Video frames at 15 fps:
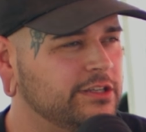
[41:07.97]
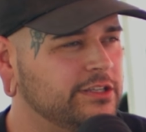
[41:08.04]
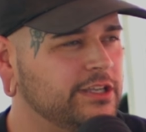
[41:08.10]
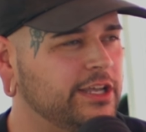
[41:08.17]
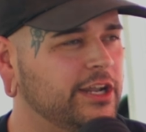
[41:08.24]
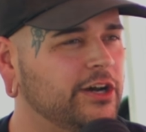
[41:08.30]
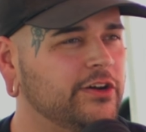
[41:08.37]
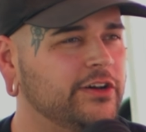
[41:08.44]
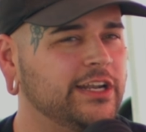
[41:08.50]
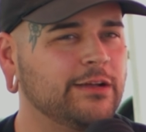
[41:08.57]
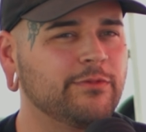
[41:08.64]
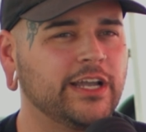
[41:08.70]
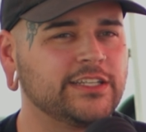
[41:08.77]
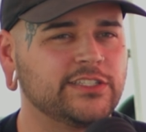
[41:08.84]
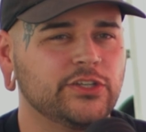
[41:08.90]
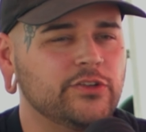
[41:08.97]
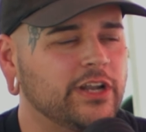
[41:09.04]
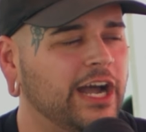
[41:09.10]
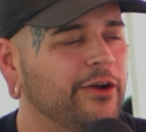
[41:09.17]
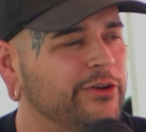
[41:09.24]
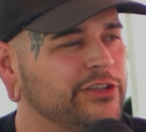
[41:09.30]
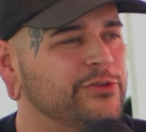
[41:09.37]
you know, and I'm like, dude,
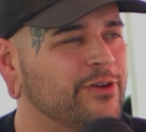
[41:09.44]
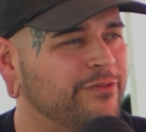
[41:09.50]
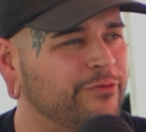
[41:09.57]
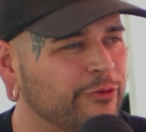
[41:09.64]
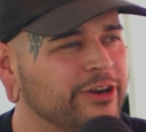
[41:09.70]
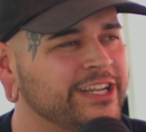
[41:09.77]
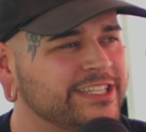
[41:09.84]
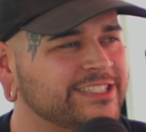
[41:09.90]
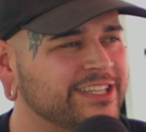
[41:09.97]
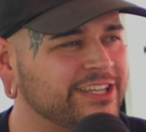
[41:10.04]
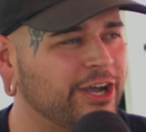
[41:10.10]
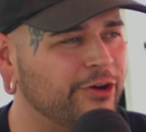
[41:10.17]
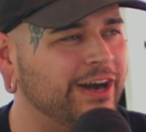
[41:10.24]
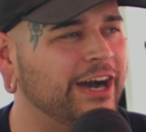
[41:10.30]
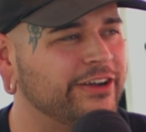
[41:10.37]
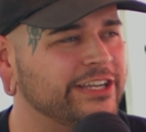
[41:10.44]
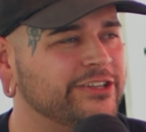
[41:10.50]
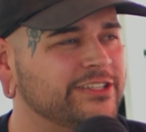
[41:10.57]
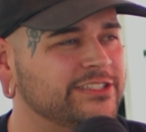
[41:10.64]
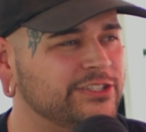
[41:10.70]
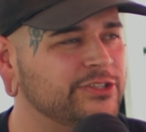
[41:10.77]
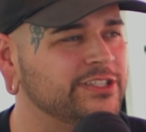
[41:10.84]
how are you affording to go out here
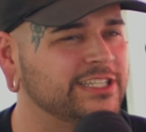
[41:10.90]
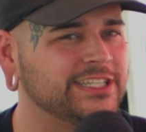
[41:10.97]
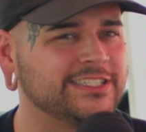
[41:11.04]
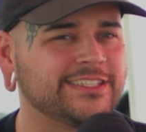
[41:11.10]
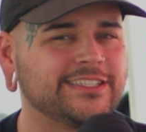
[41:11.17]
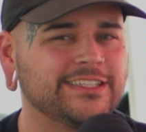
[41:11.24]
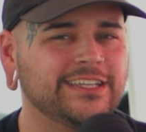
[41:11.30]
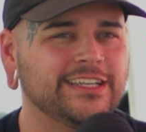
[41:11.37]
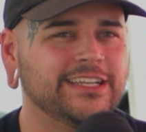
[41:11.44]
and do this?